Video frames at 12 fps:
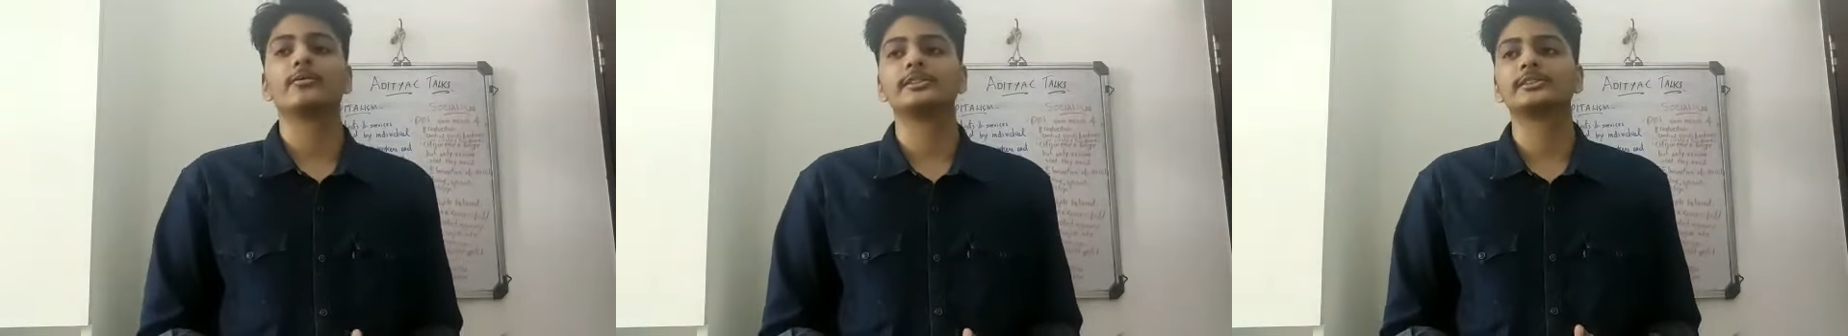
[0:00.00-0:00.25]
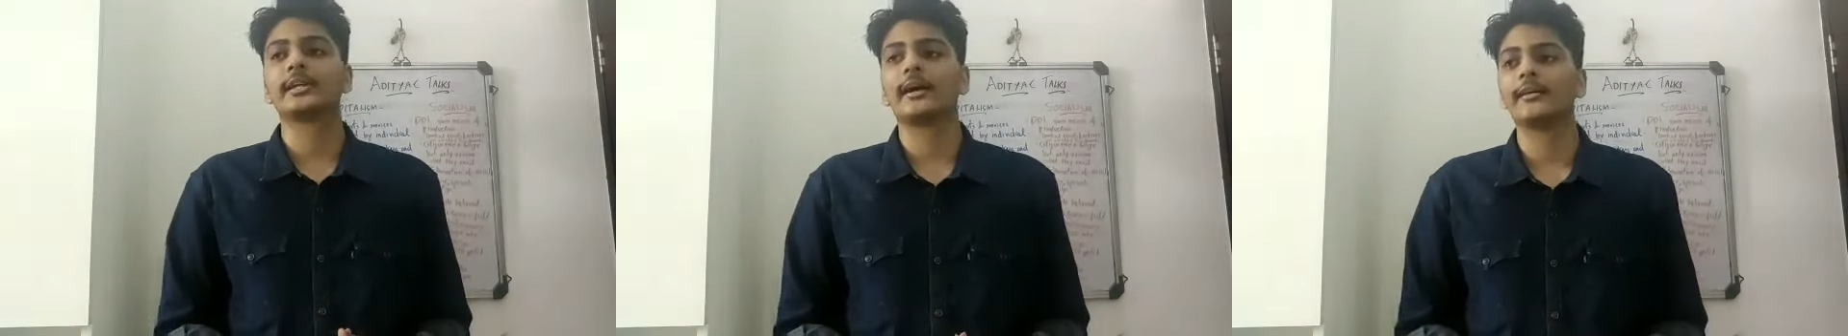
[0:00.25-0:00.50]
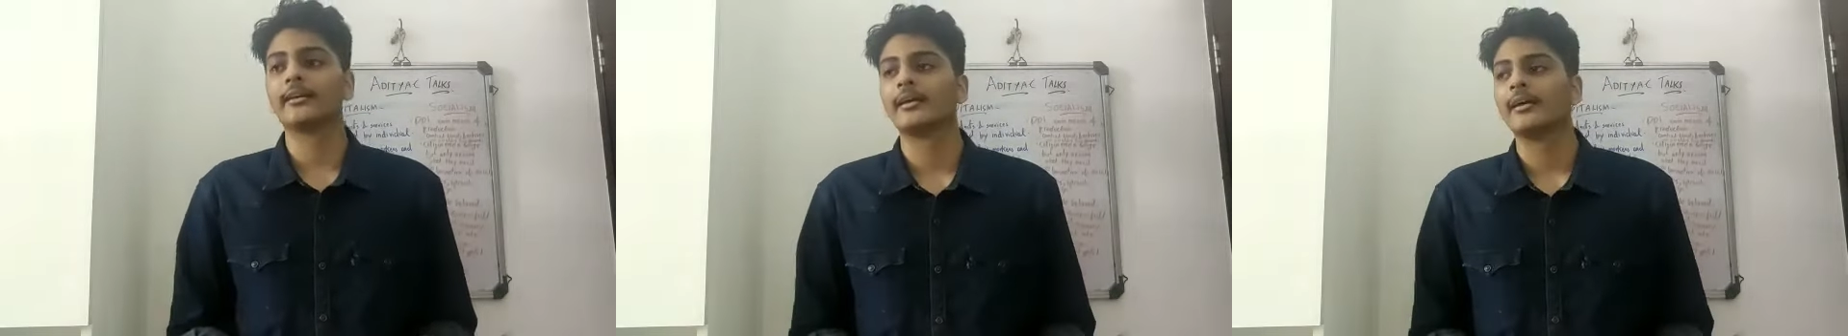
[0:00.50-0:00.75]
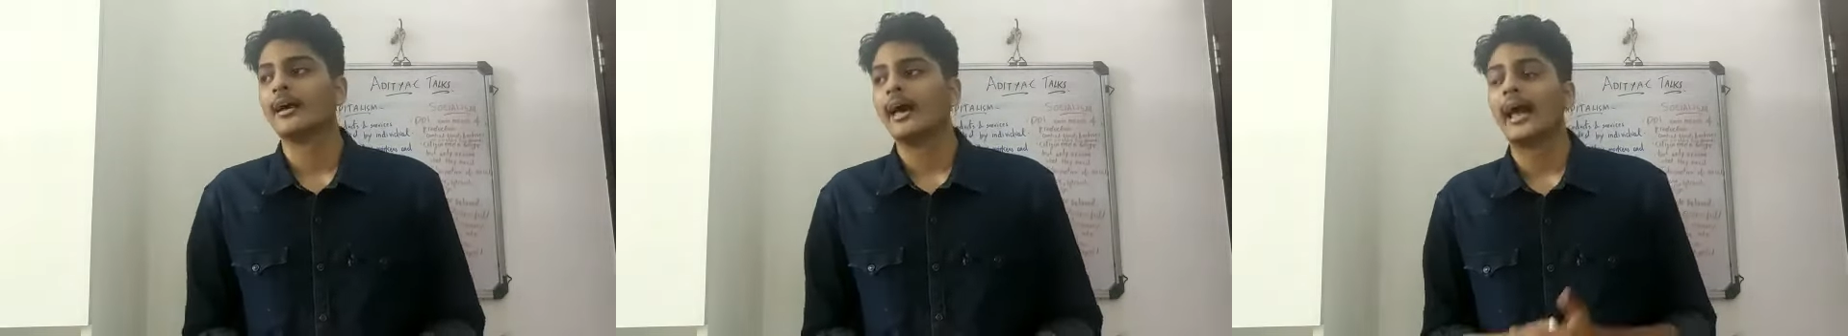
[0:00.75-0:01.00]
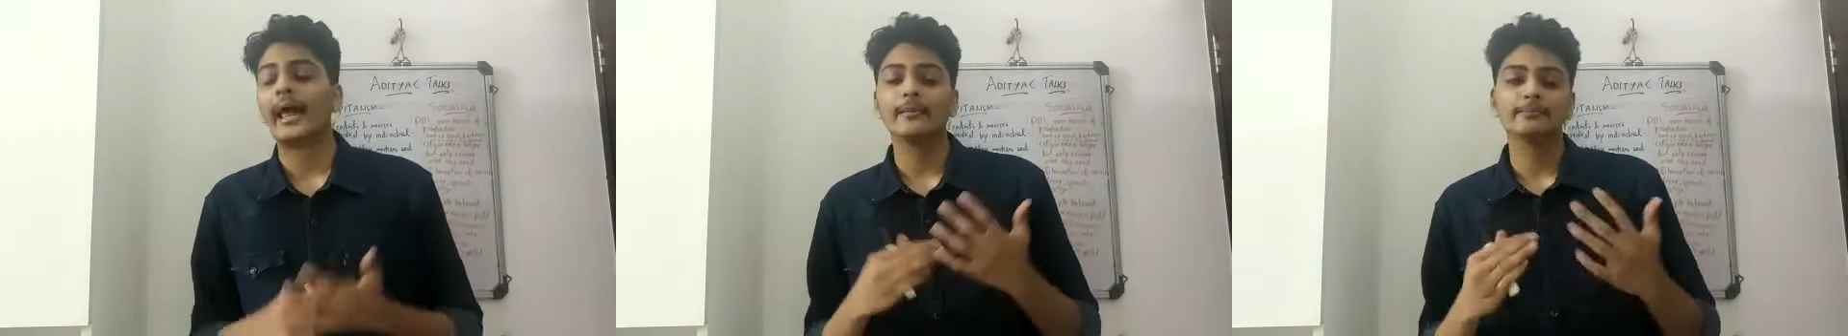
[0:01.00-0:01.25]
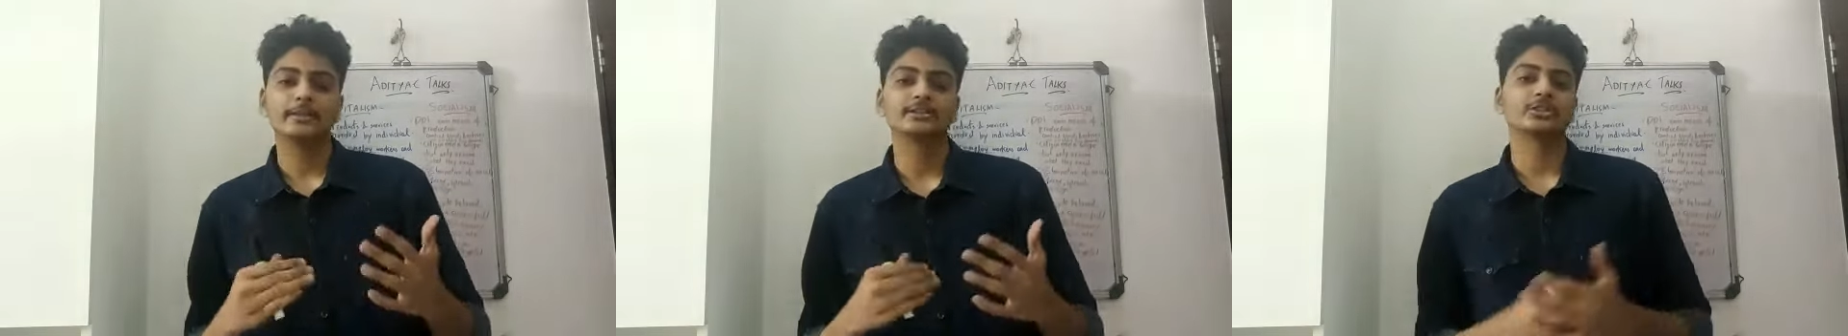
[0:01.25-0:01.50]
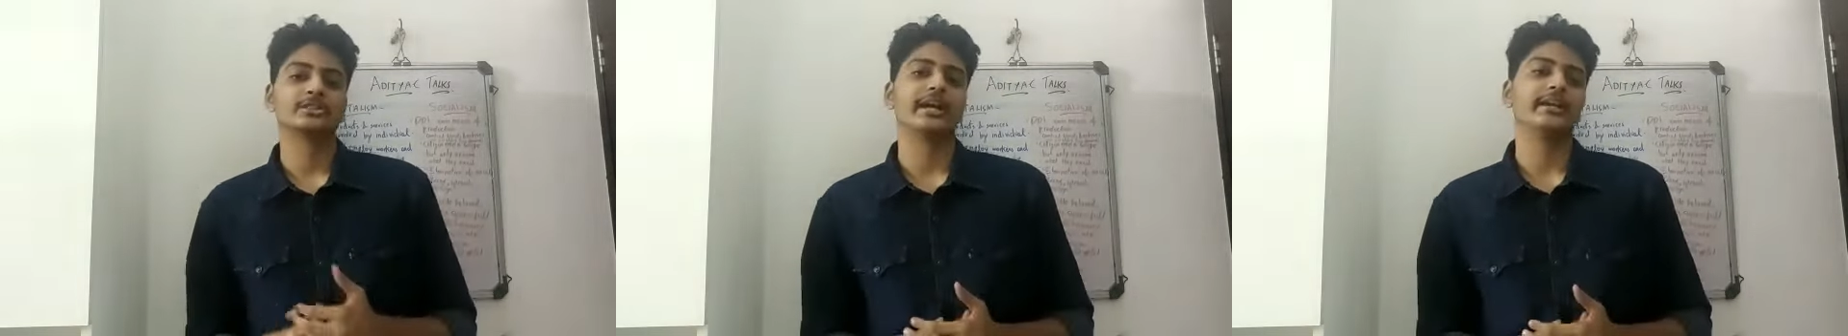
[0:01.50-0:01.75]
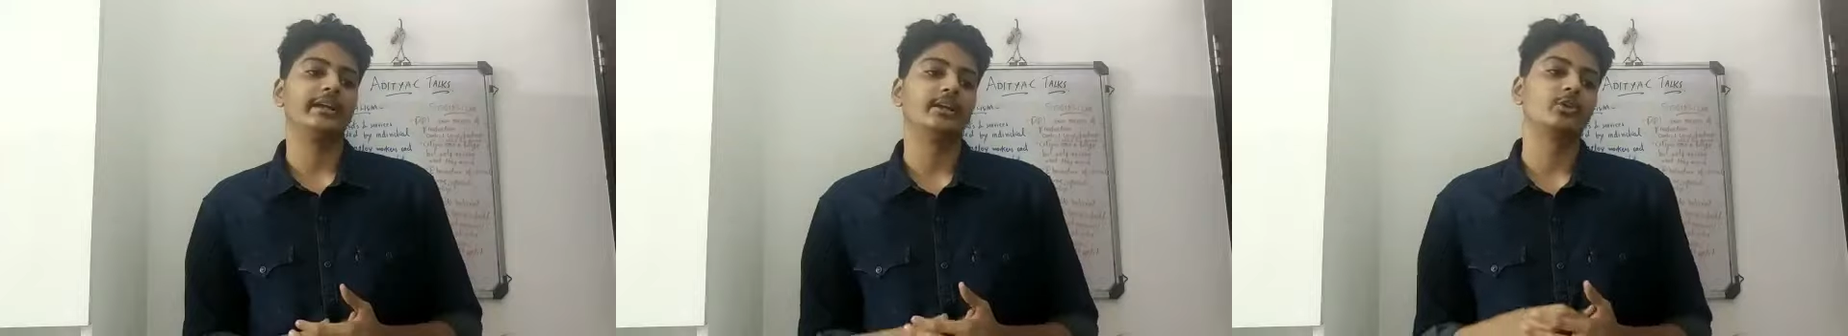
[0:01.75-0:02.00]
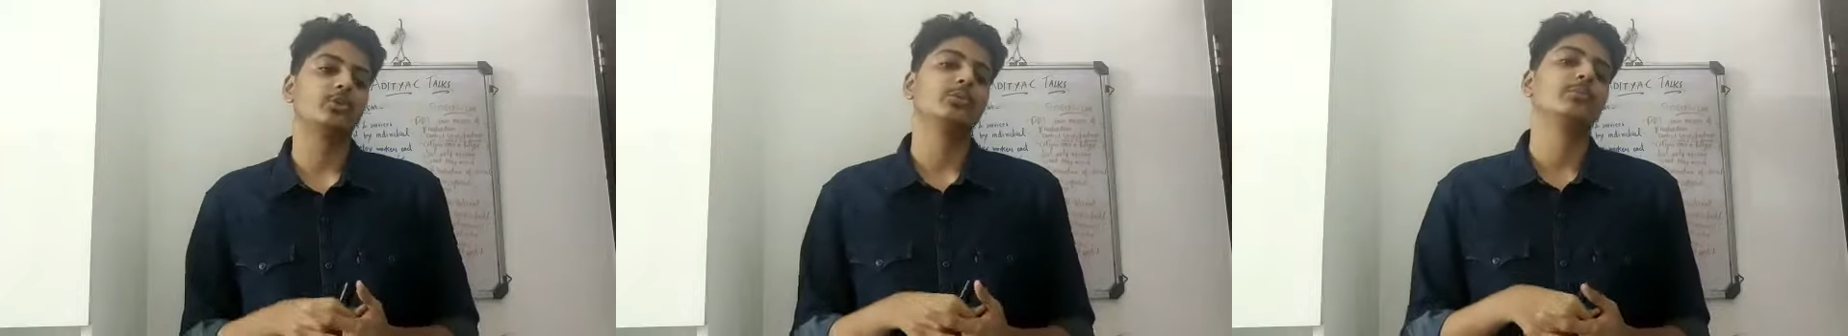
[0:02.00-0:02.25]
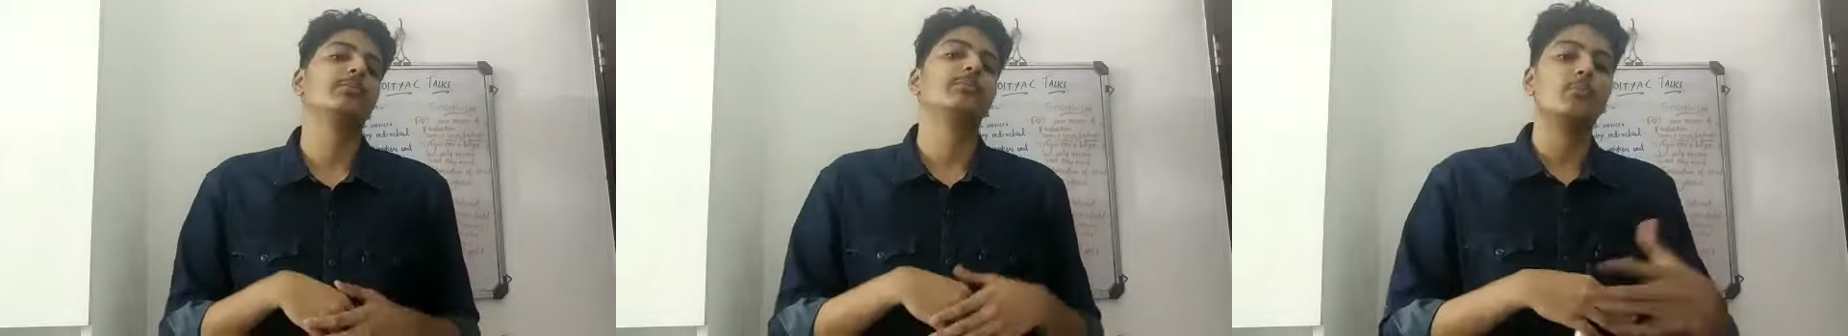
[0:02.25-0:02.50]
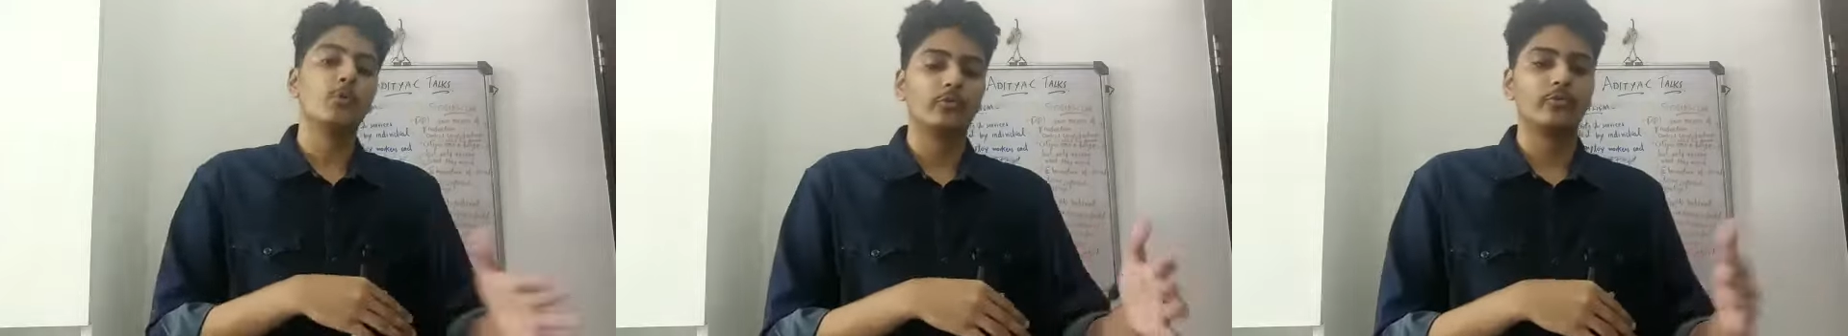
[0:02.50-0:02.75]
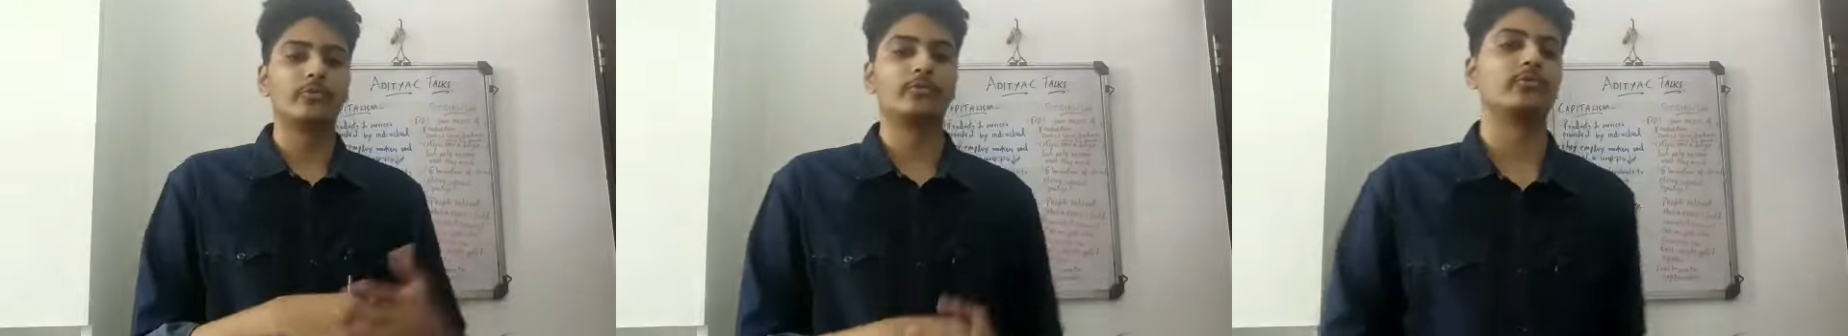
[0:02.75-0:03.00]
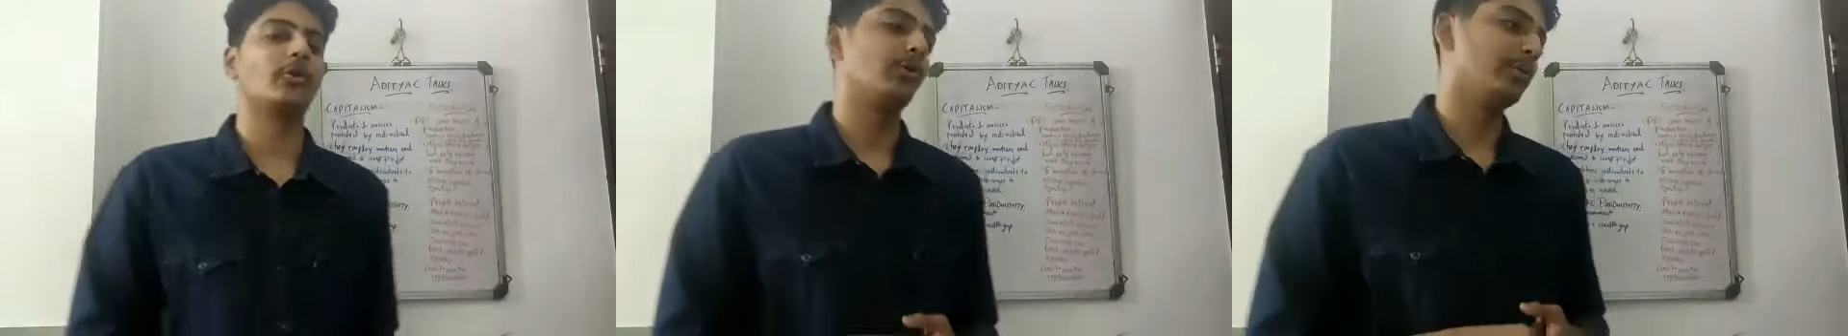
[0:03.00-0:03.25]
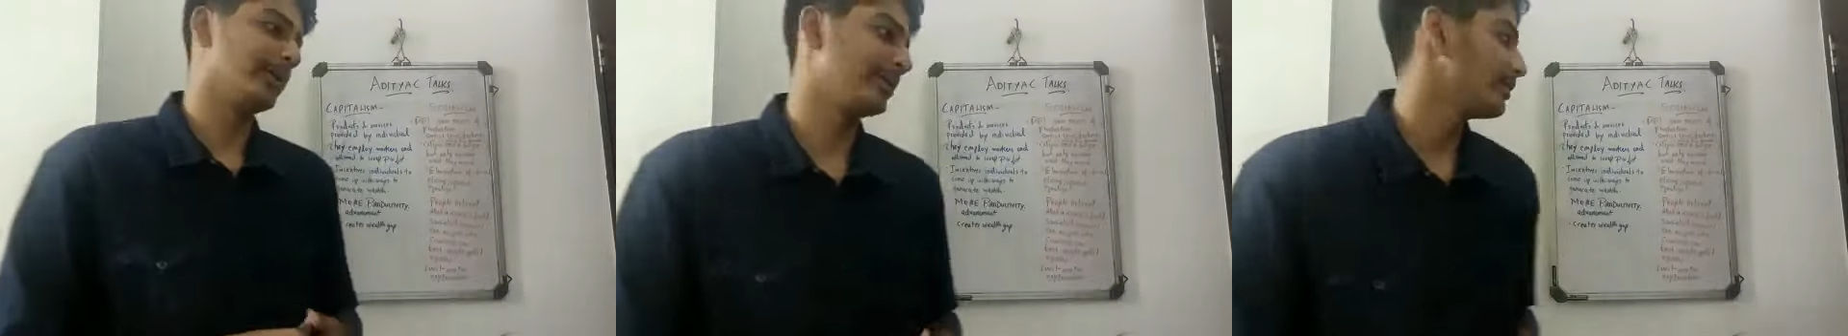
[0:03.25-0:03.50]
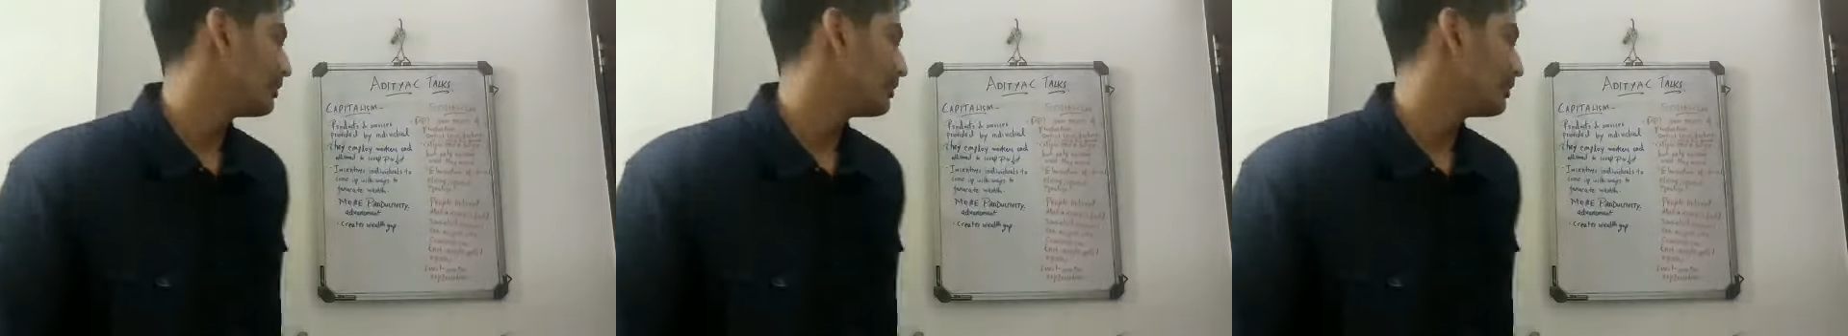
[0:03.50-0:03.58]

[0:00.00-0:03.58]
which can help the society to move forward.